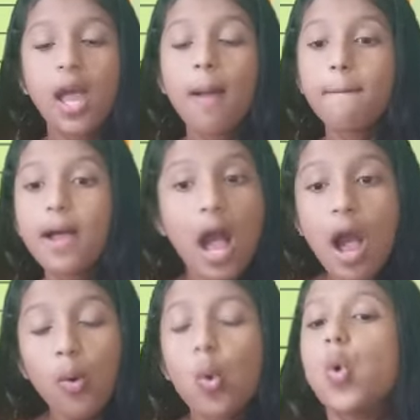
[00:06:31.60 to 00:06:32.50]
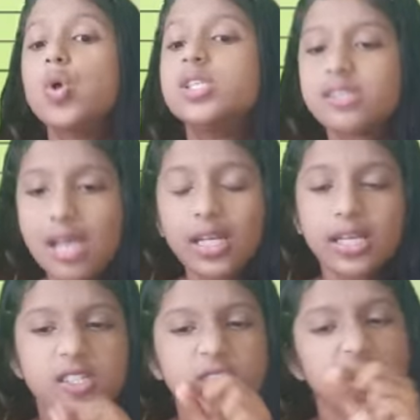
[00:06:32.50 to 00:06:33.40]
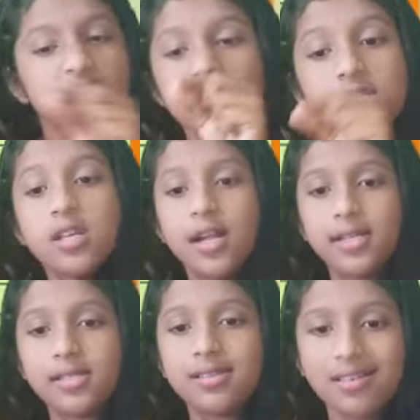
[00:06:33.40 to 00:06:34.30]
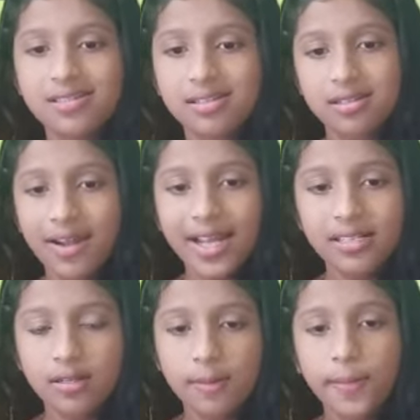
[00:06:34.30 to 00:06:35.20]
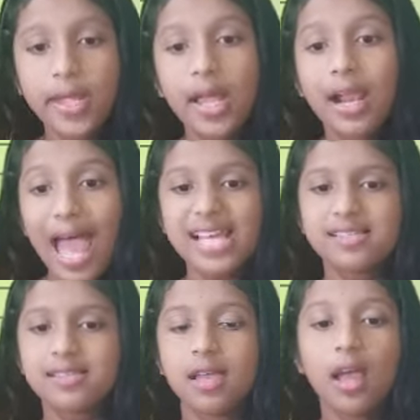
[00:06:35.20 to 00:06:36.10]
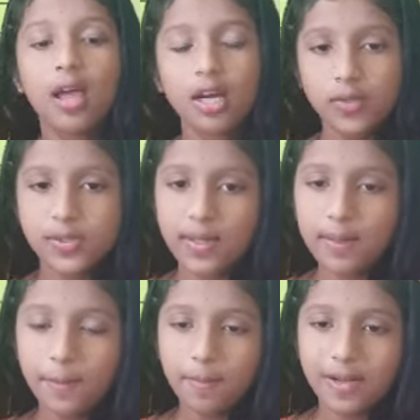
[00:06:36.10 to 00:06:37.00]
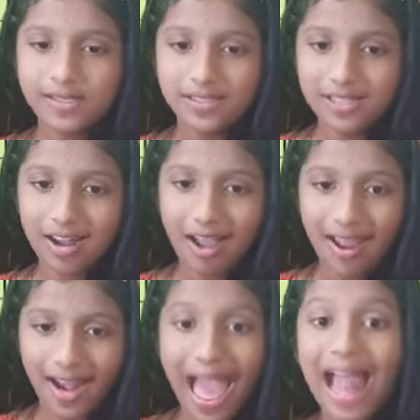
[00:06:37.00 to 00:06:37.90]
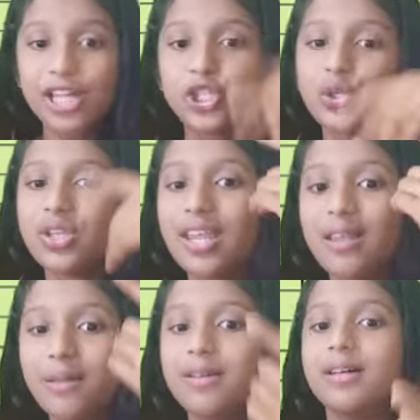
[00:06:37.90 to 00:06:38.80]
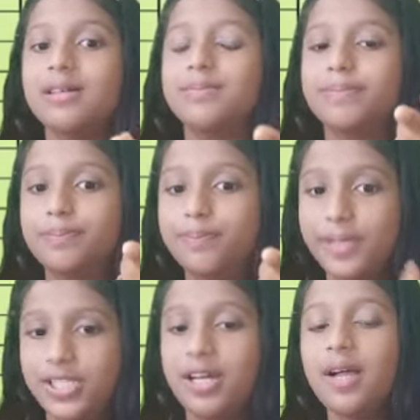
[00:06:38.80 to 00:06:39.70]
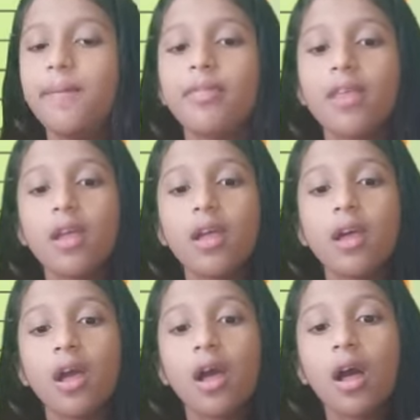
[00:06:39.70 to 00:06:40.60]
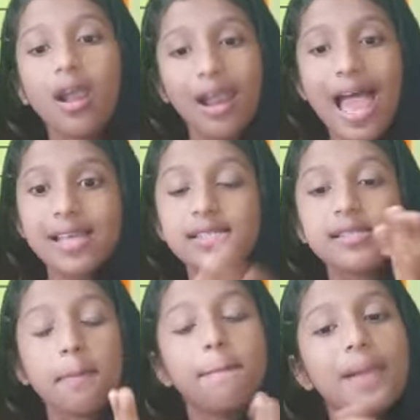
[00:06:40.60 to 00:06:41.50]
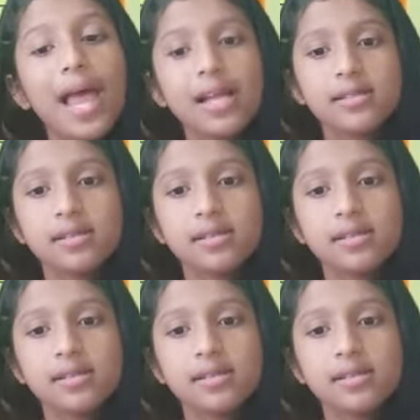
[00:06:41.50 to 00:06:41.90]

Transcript: But how? Sucking. It sucks, right? Lice, which will be present in our head. I'll show the picture. Lice, blood.